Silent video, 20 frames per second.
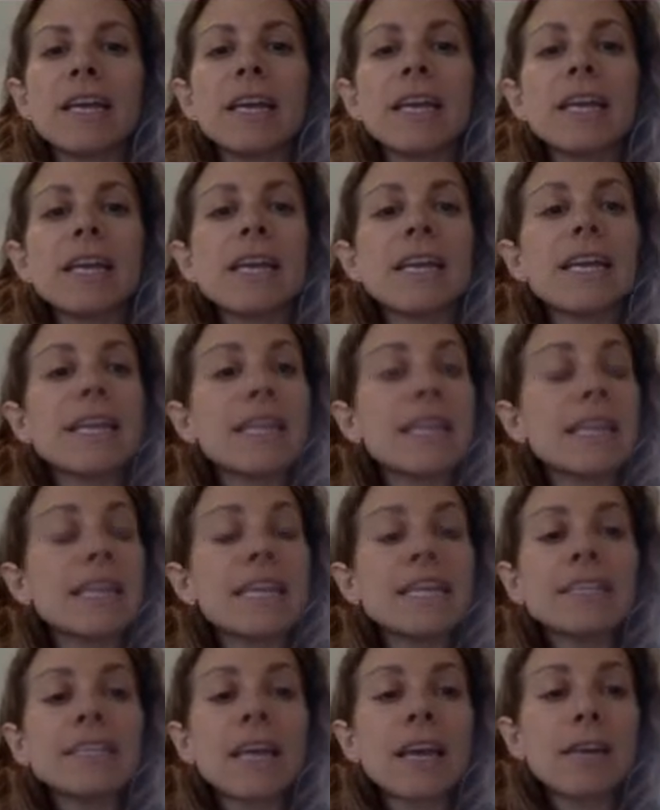
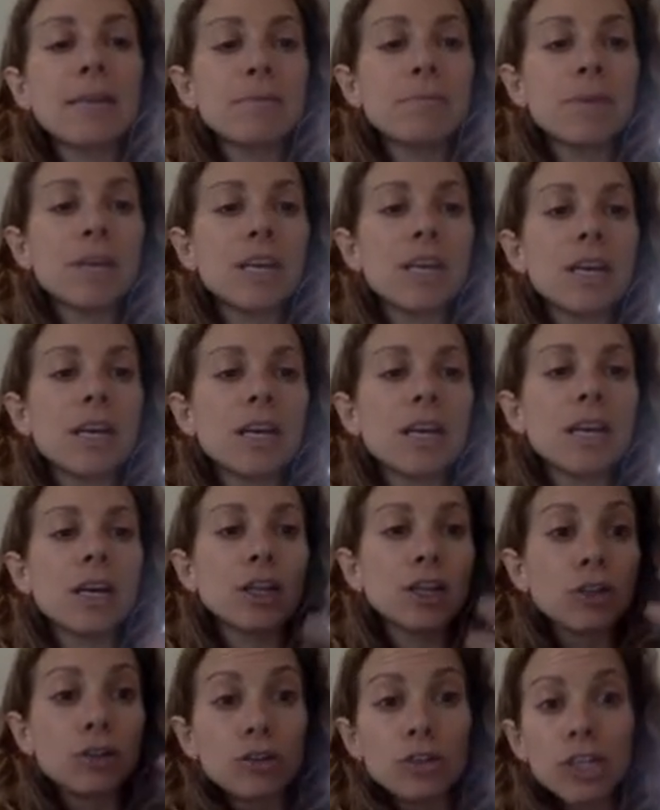these can be
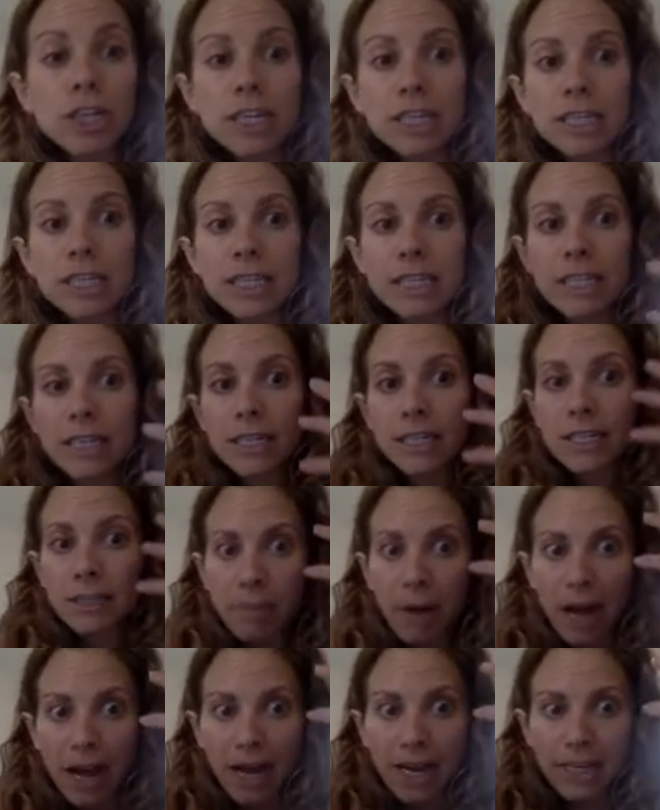illusions in his
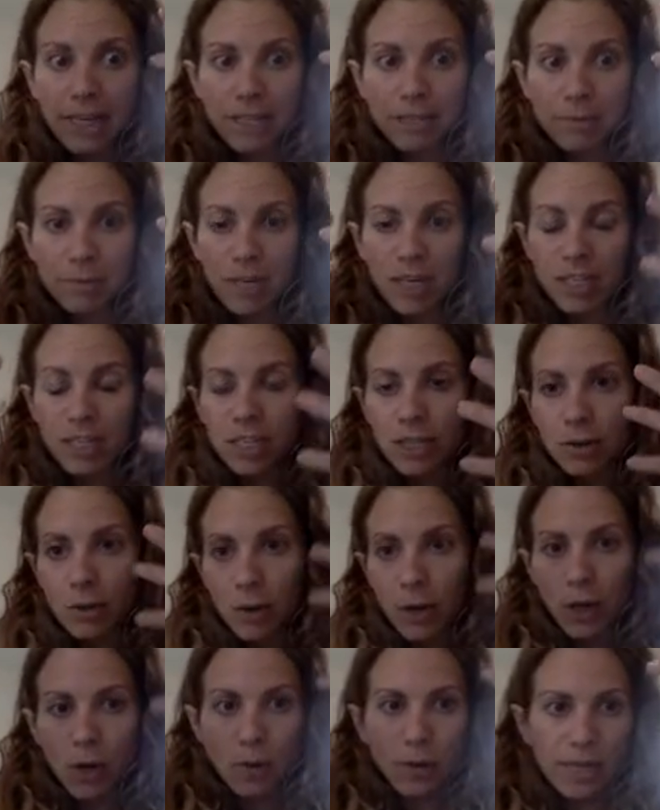mind because he's
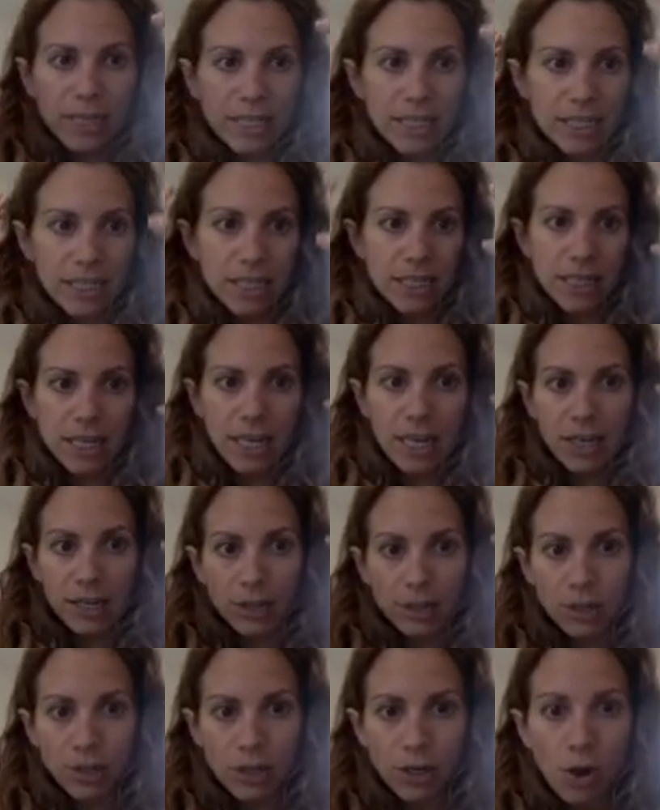going crazy in the
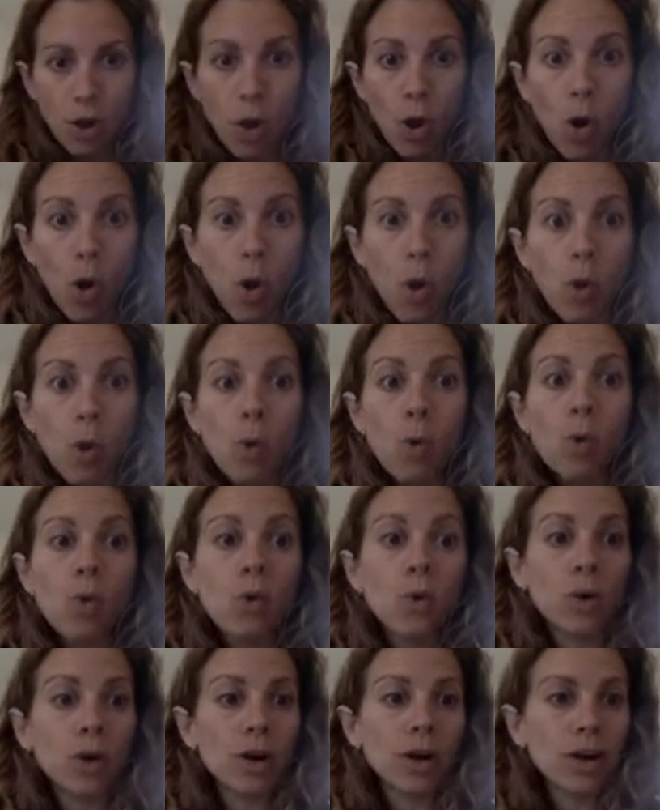guilt,
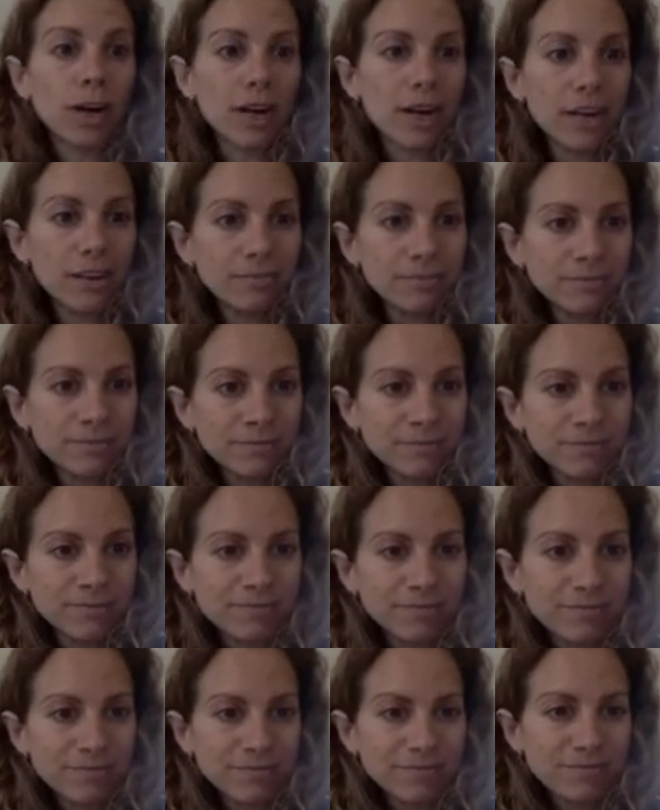or
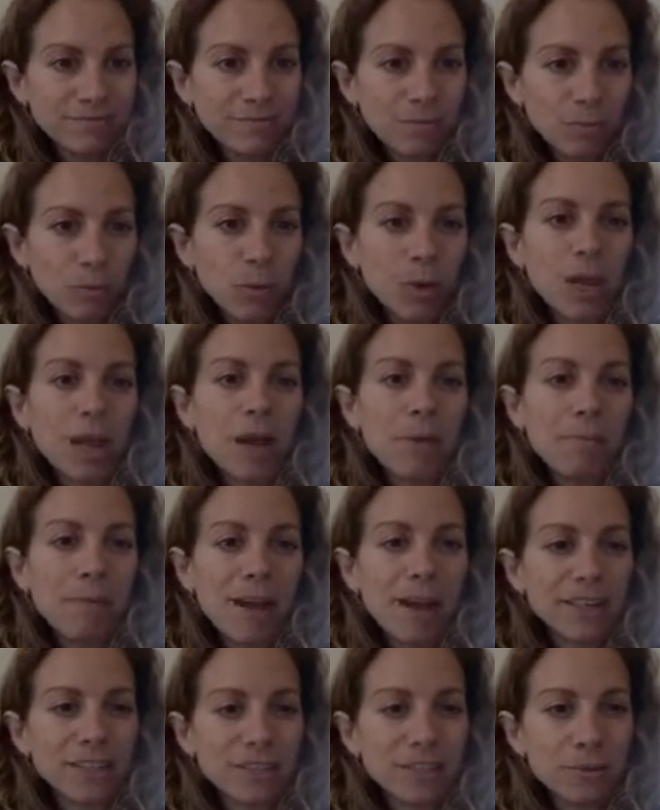we come
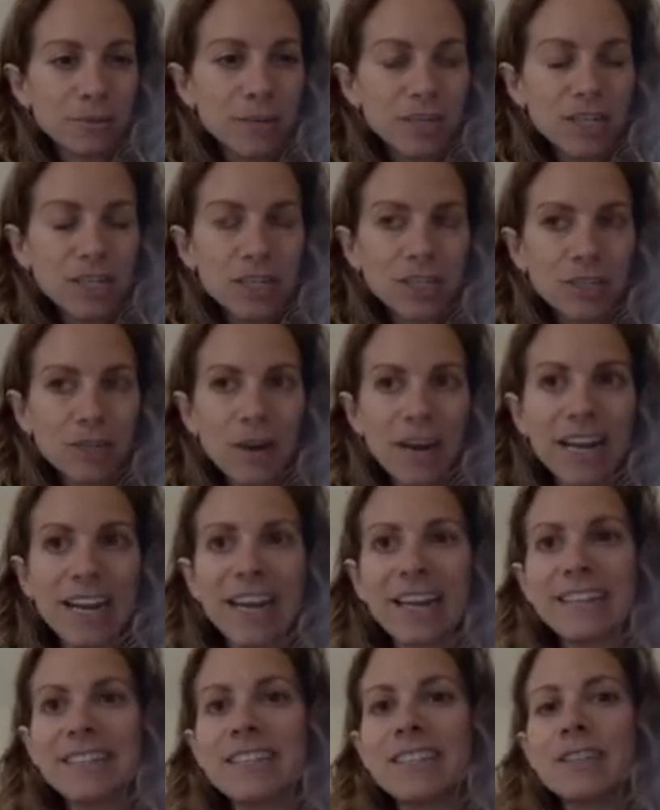back to the witches, right?
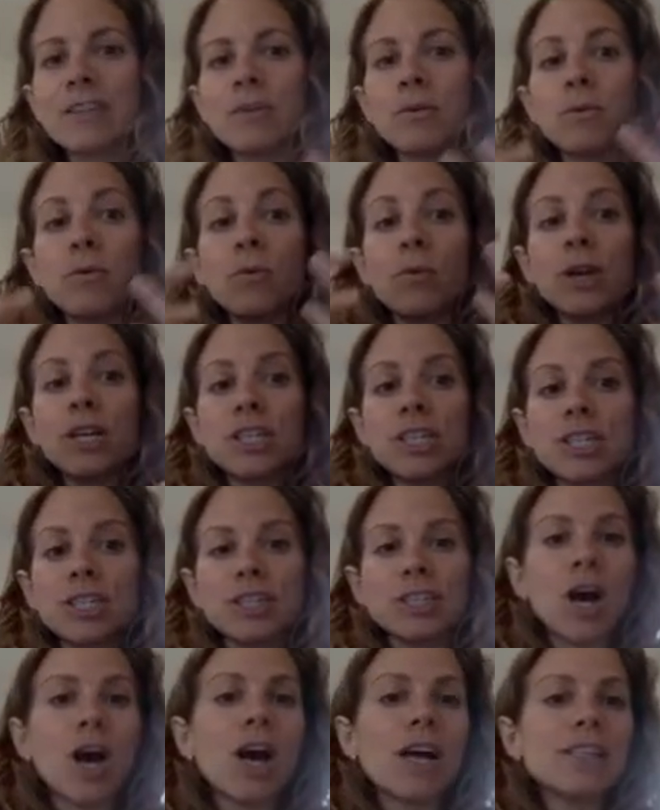It's the
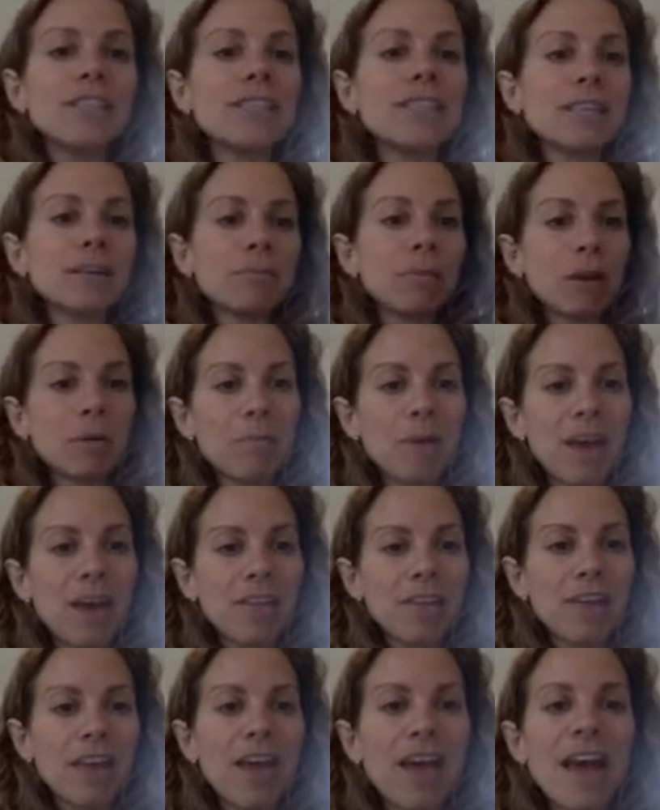witches haunting
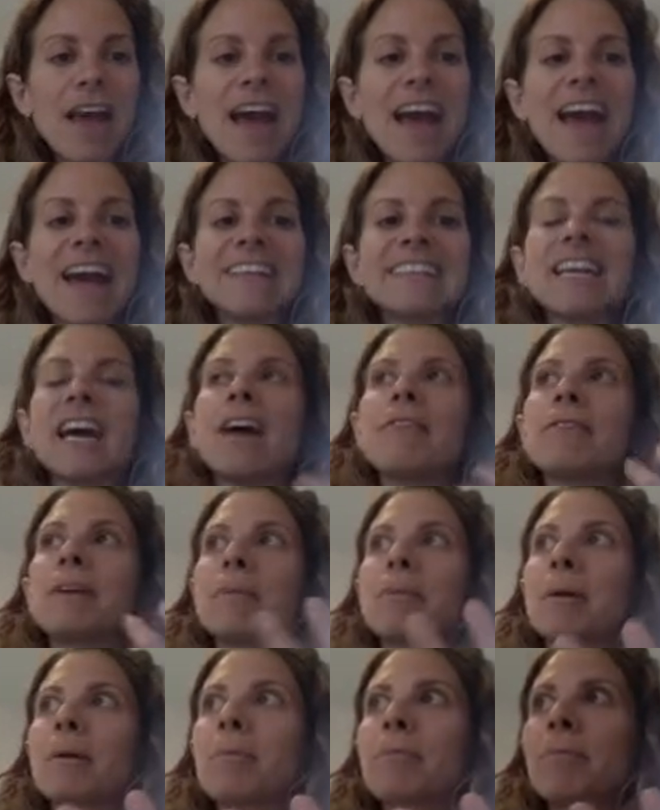Macbeth and
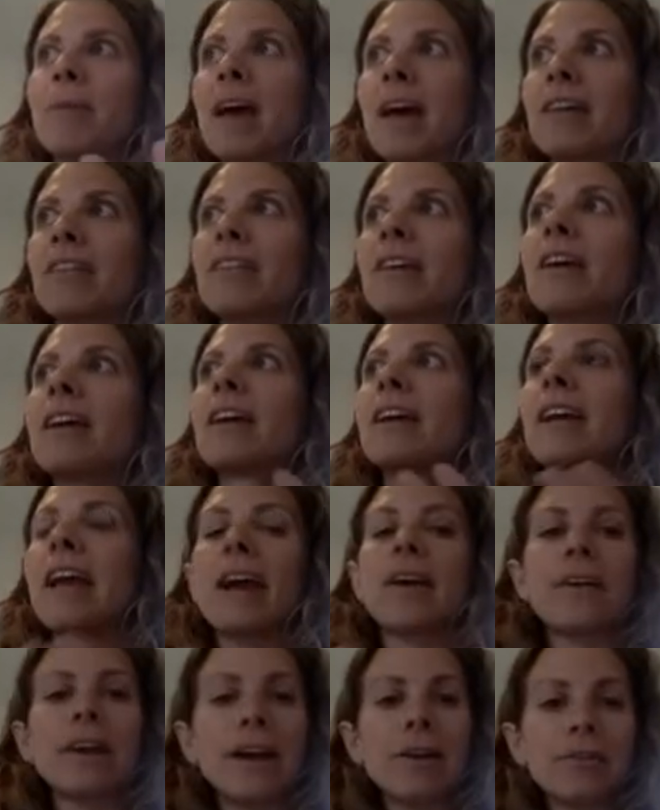having Macbeth
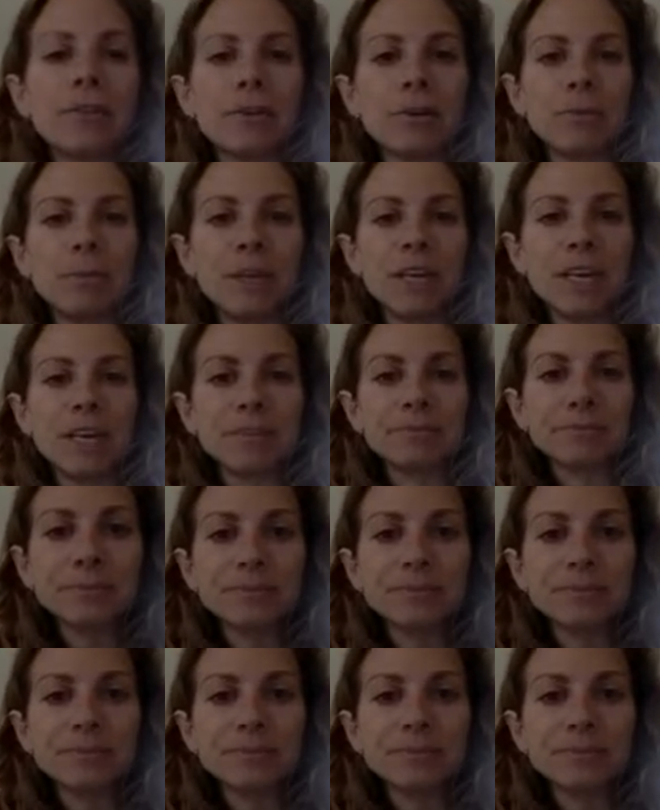carry out their bidding.